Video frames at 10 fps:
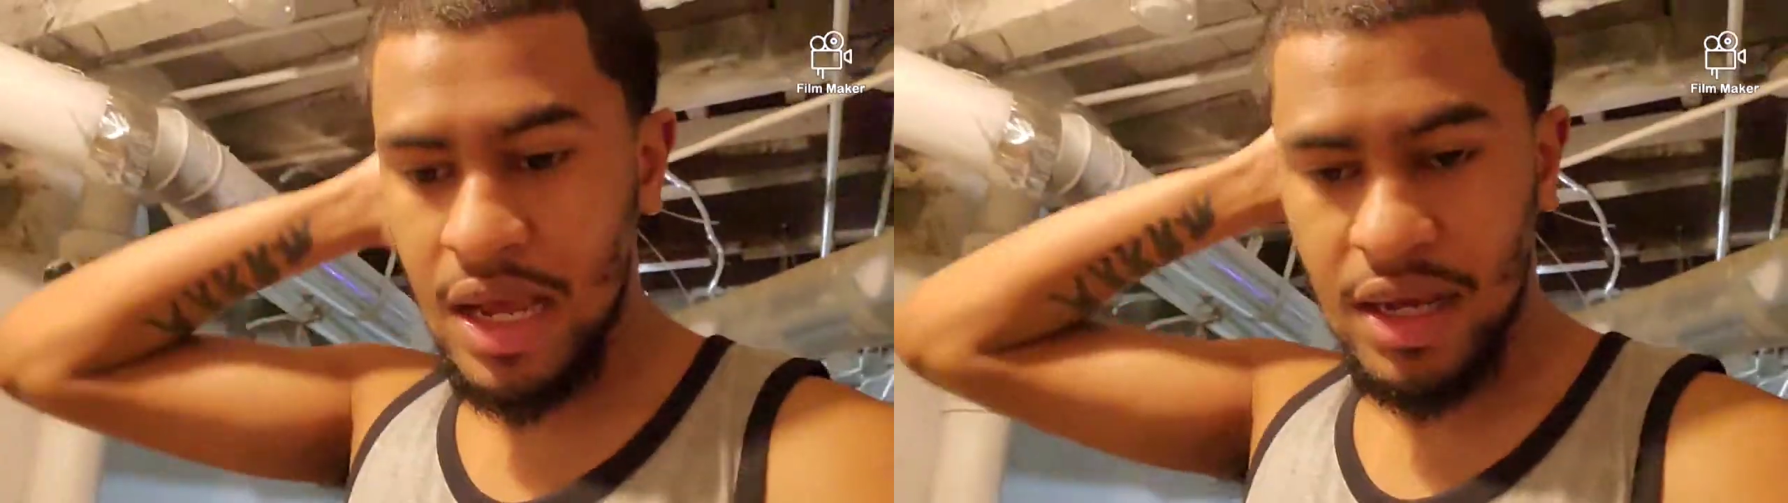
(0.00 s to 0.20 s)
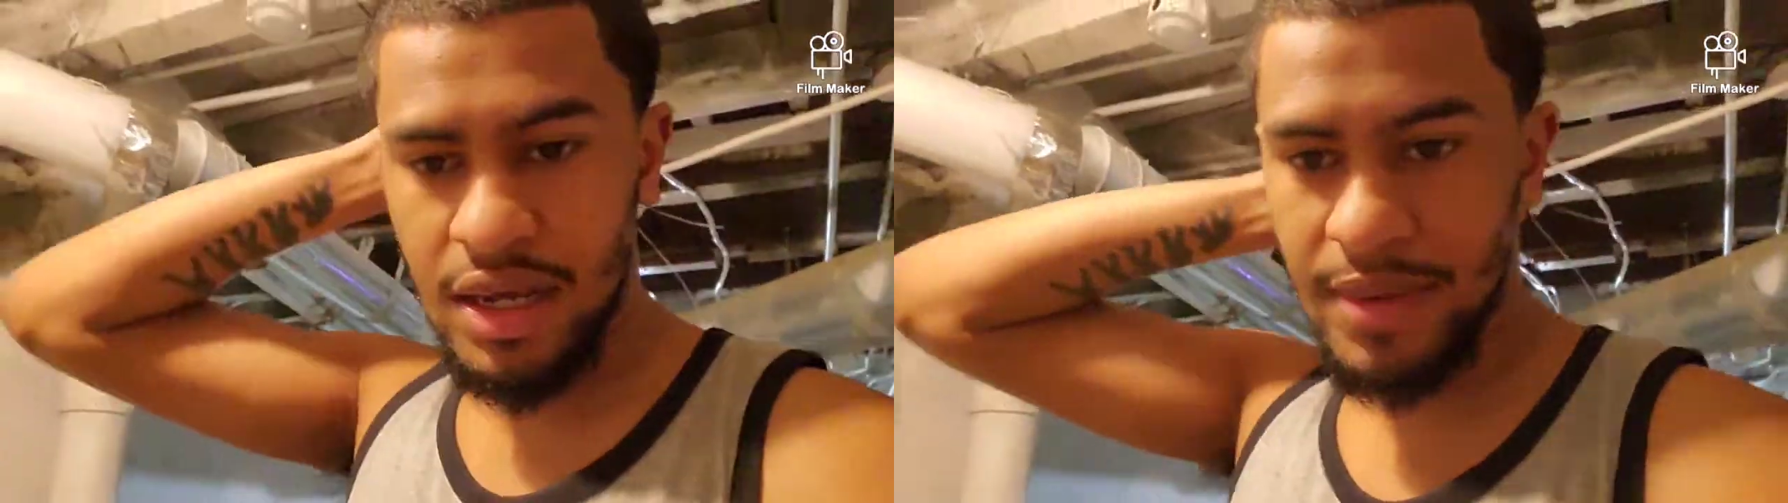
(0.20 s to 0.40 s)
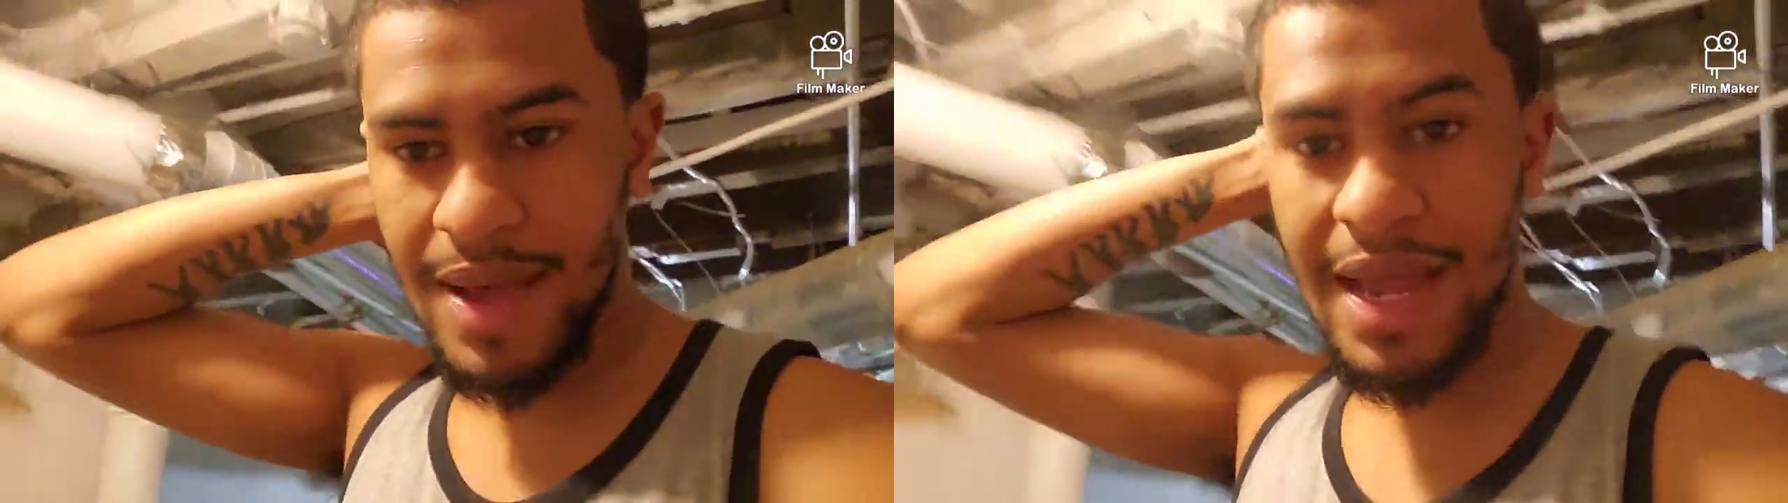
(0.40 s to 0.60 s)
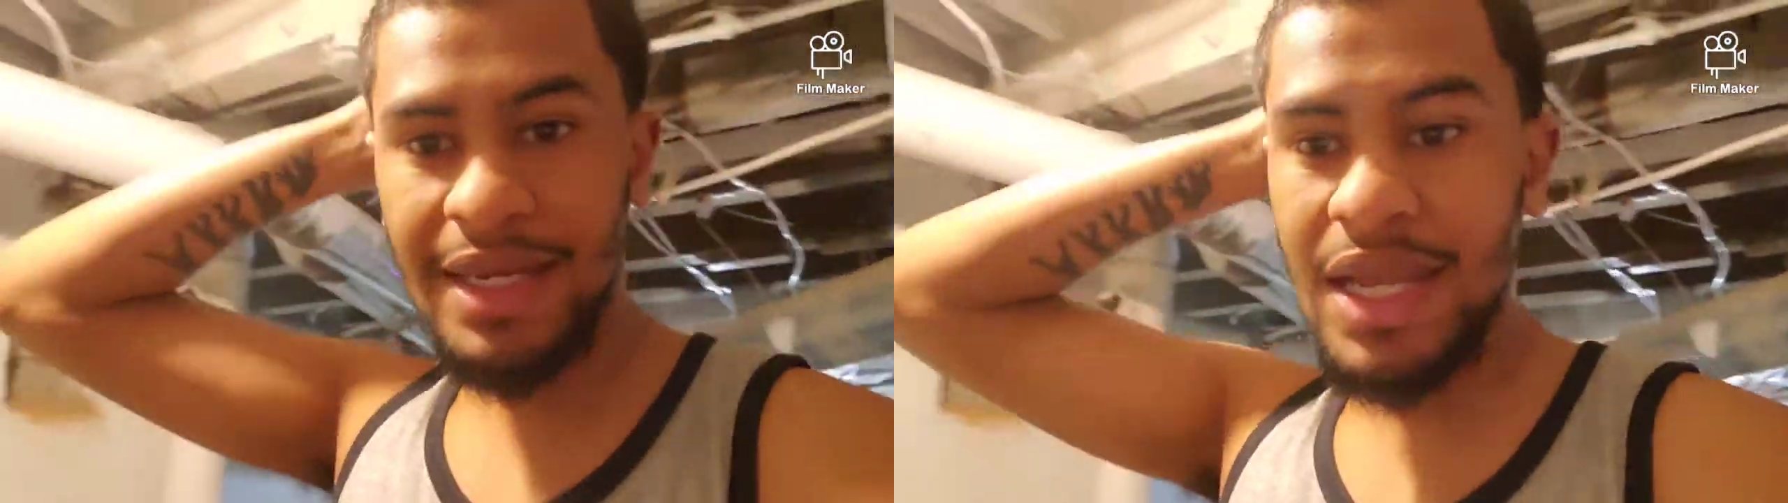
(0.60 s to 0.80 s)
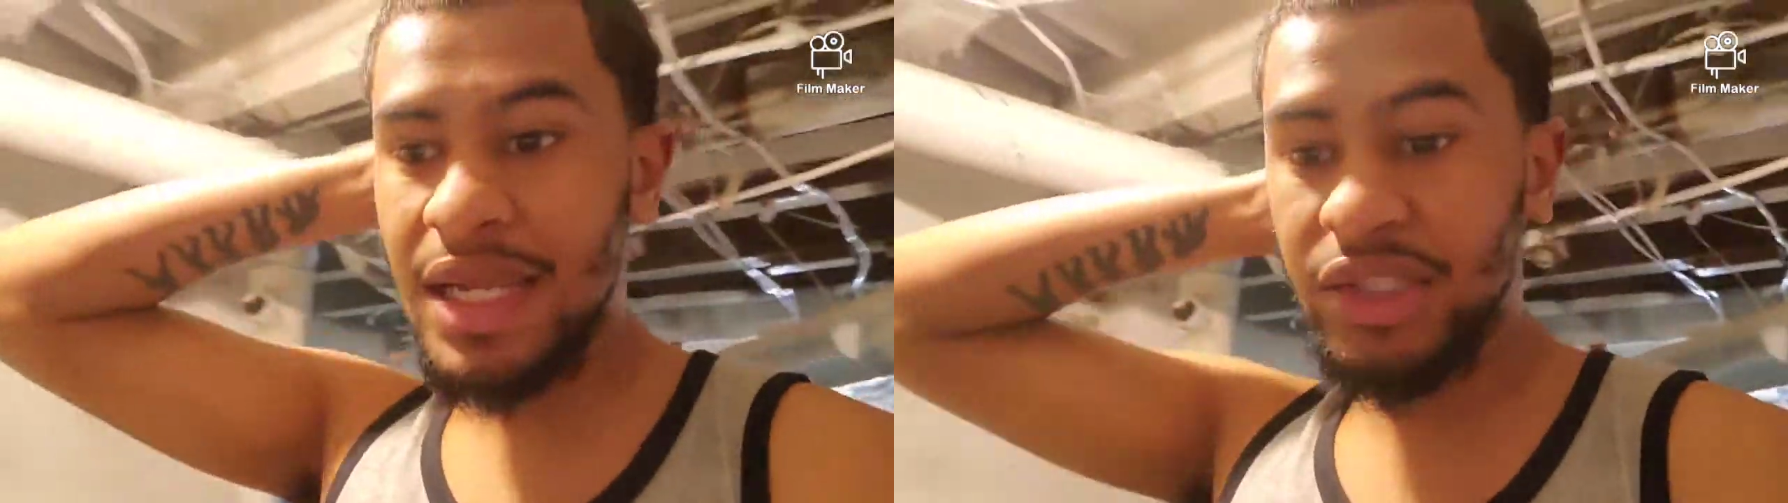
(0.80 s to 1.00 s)
I
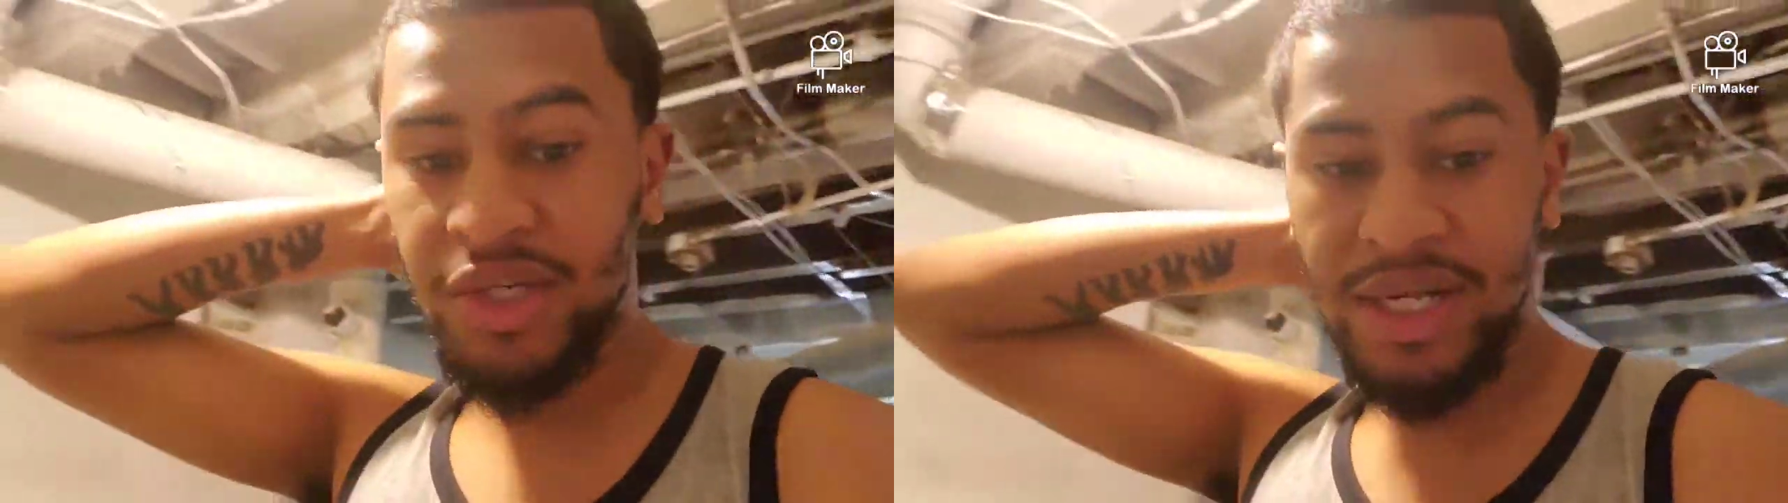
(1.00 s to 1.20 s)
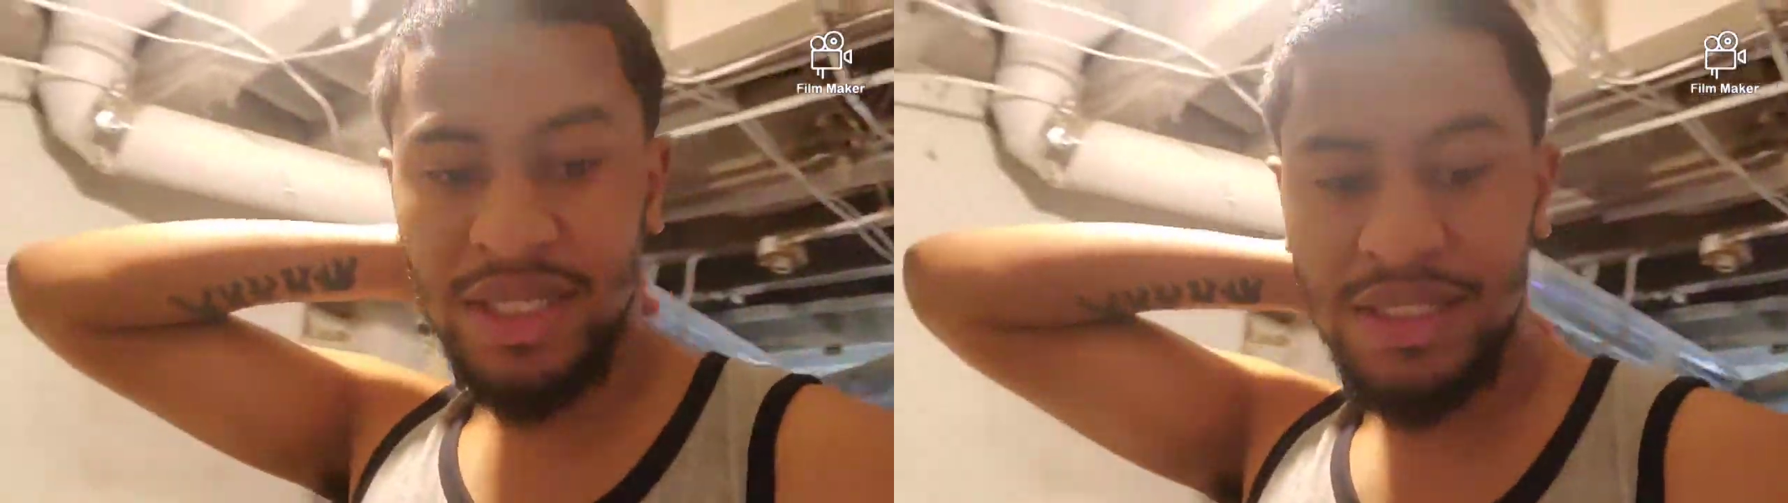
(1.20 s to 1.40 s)
did treated the